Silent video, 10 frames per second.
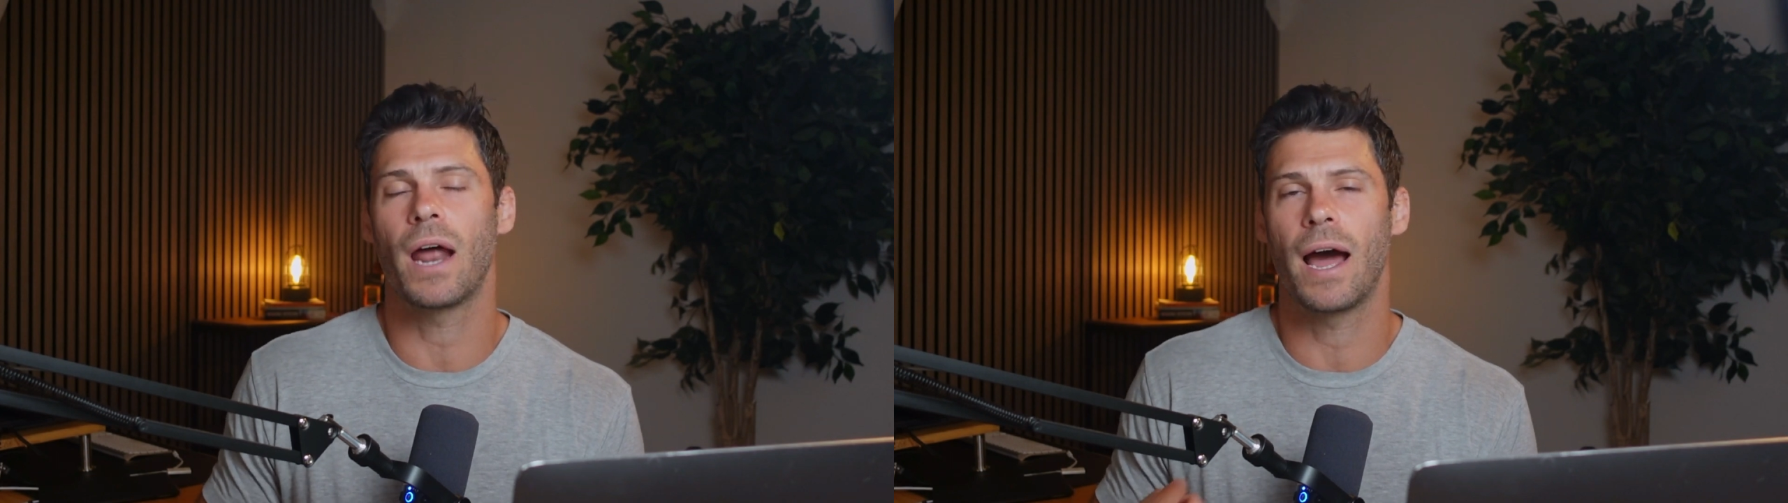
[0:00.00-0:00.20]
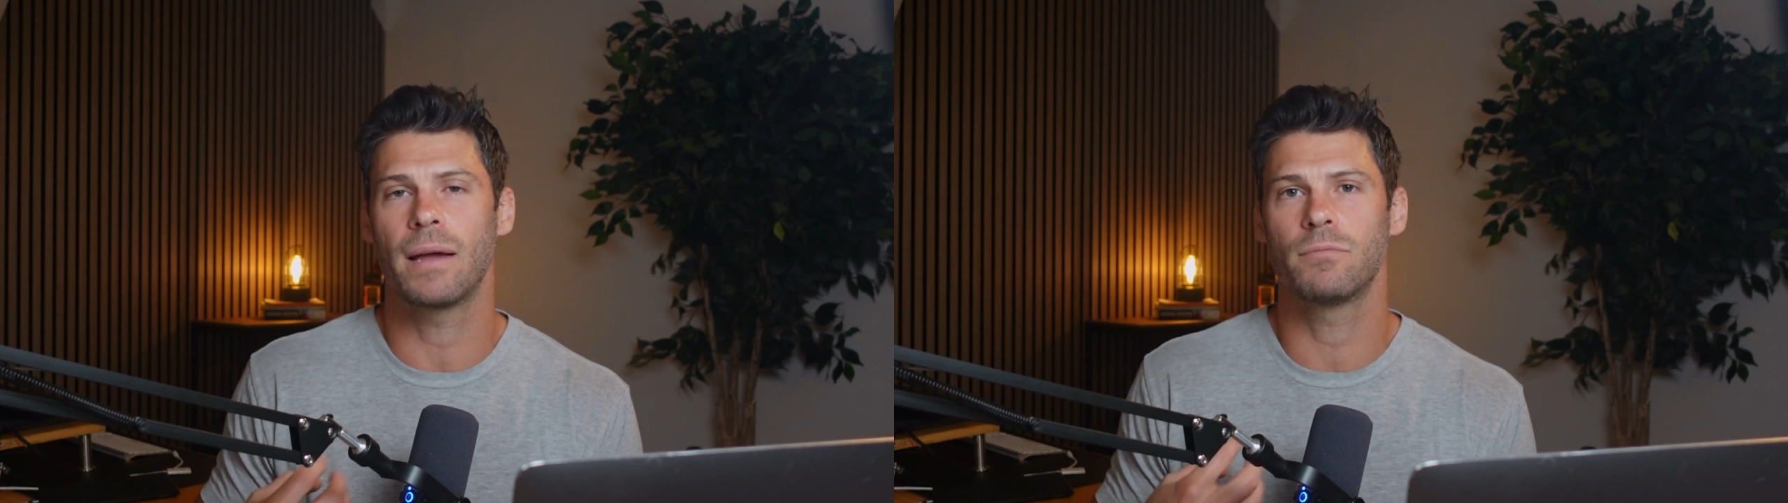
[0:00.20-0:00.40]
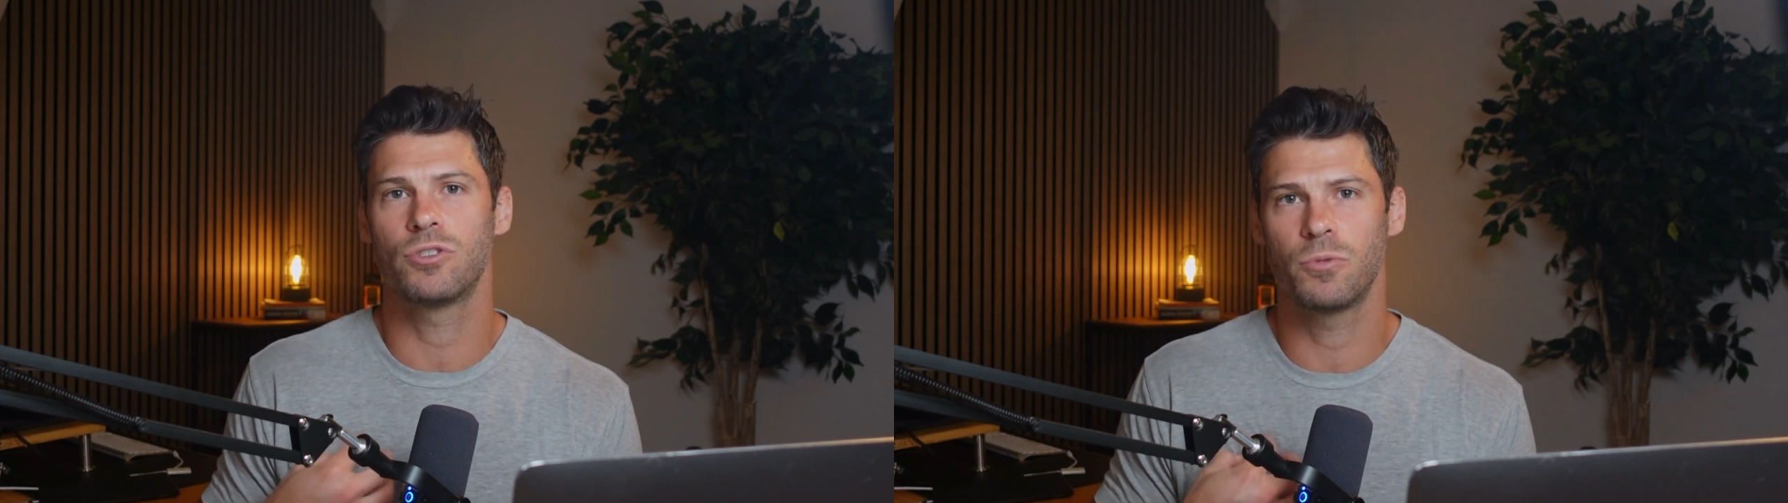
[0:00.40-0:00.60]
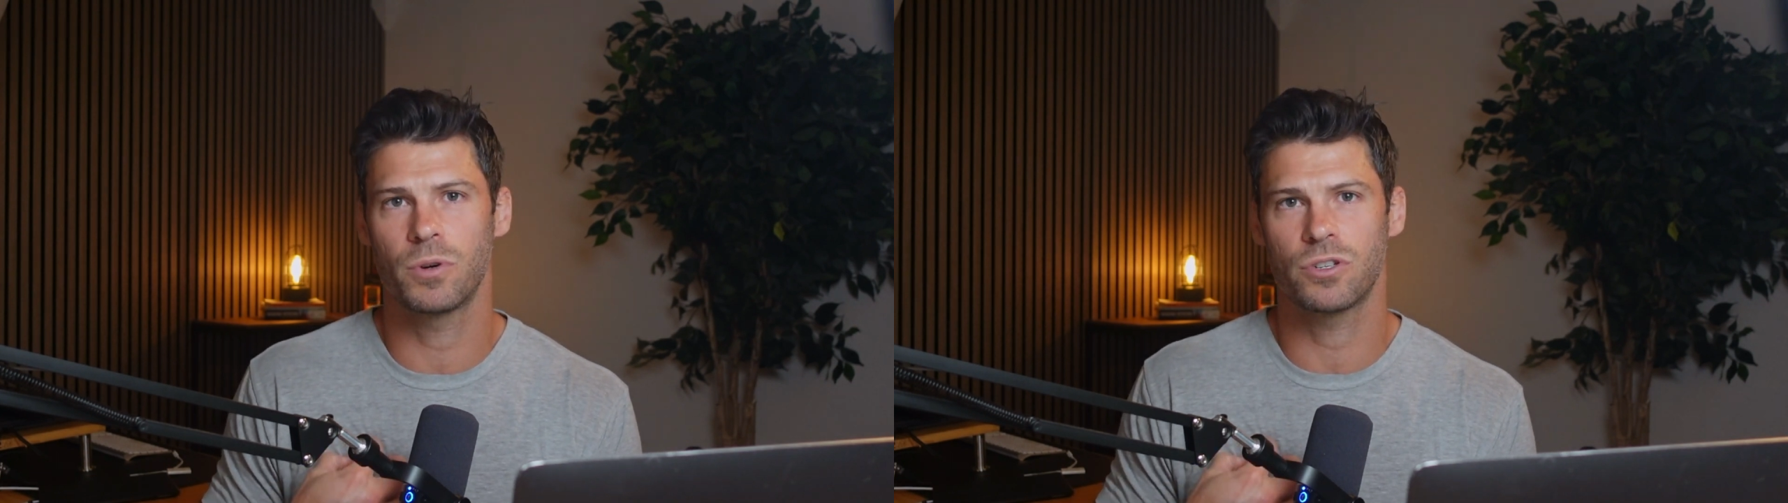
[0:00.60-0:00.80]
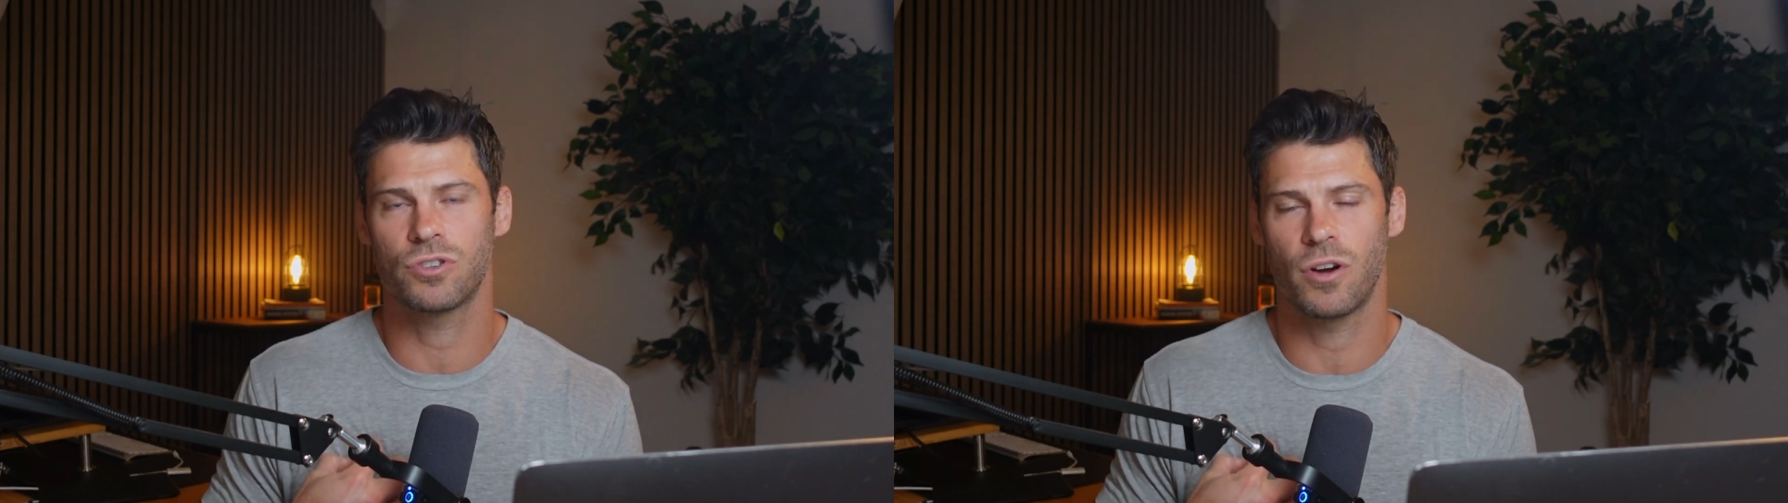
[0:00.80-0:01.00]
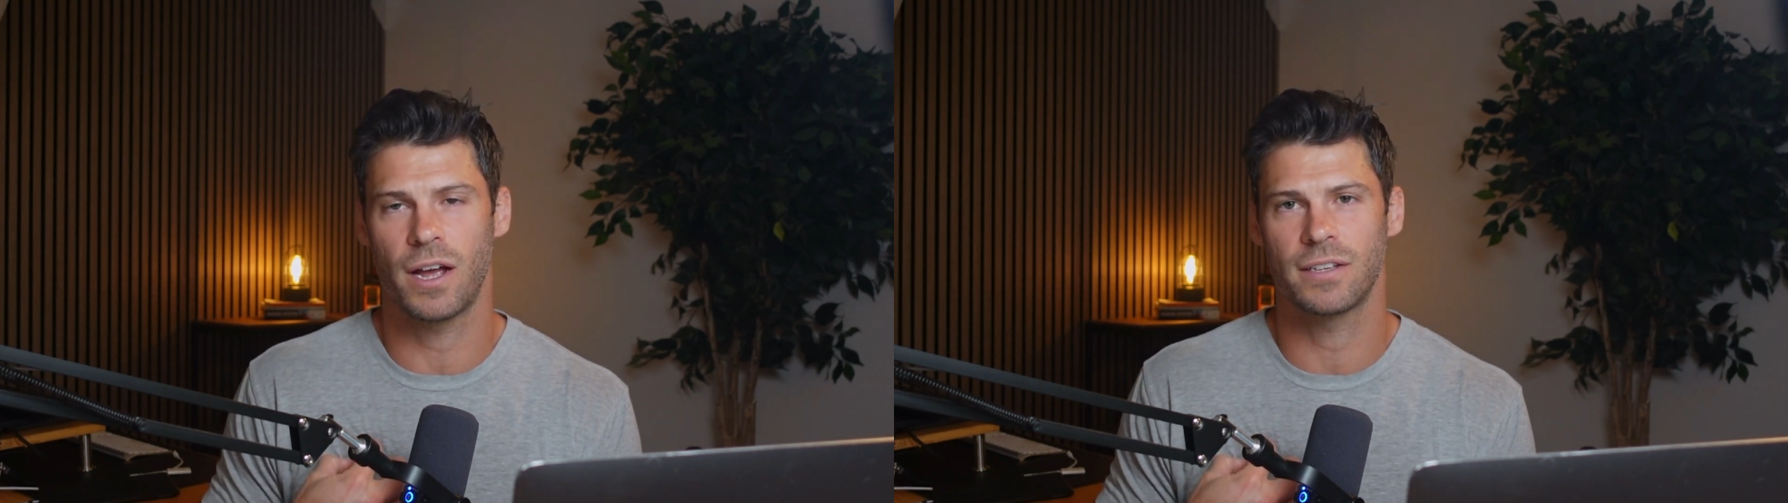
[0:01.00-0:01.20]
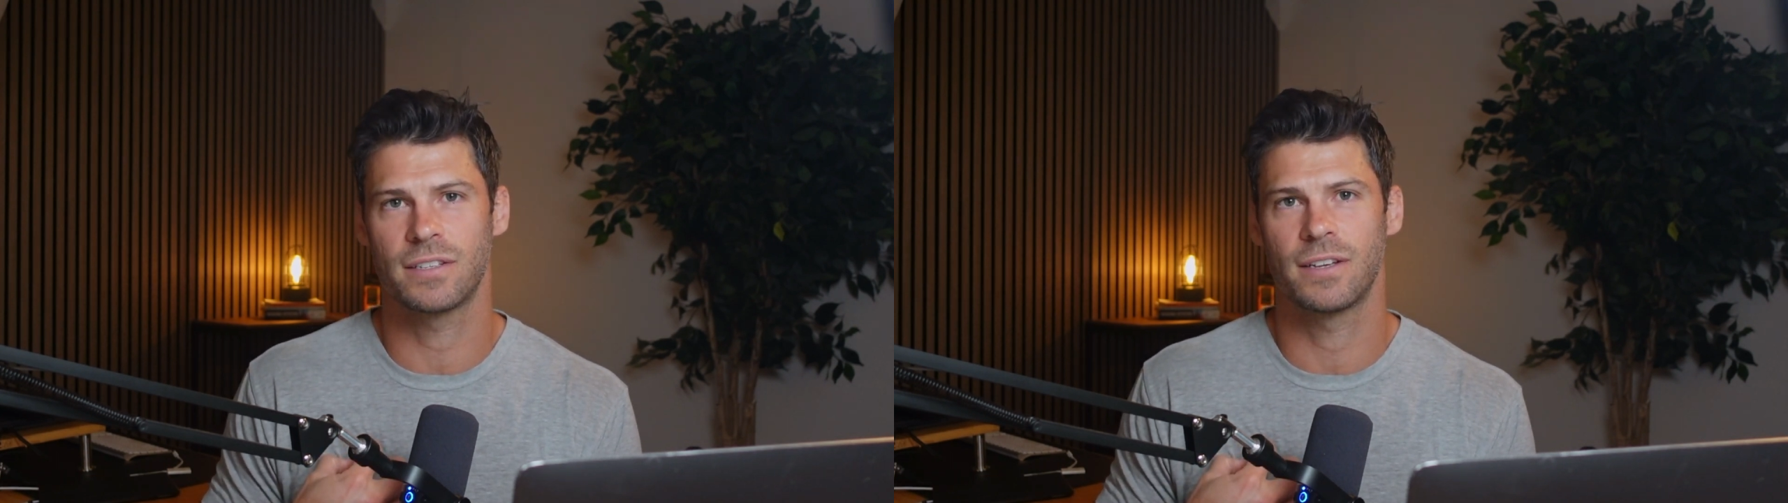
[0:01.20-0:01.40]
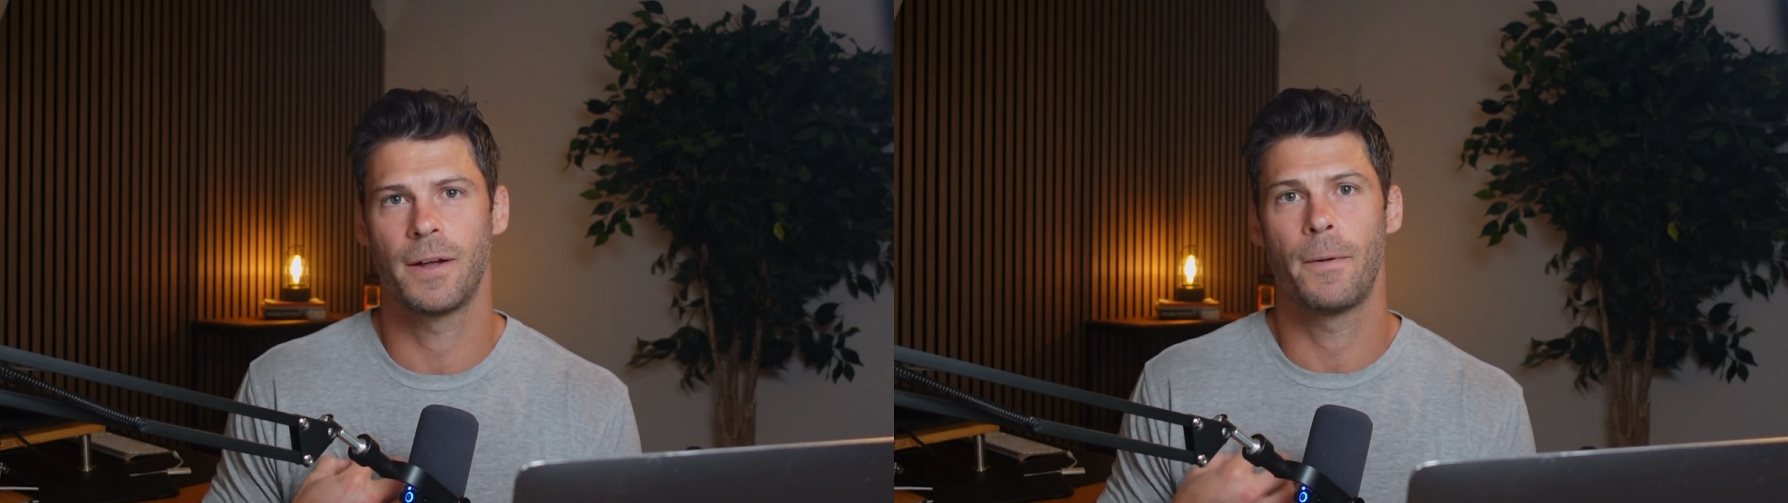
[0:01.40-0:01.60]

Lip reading: I'm super stressed,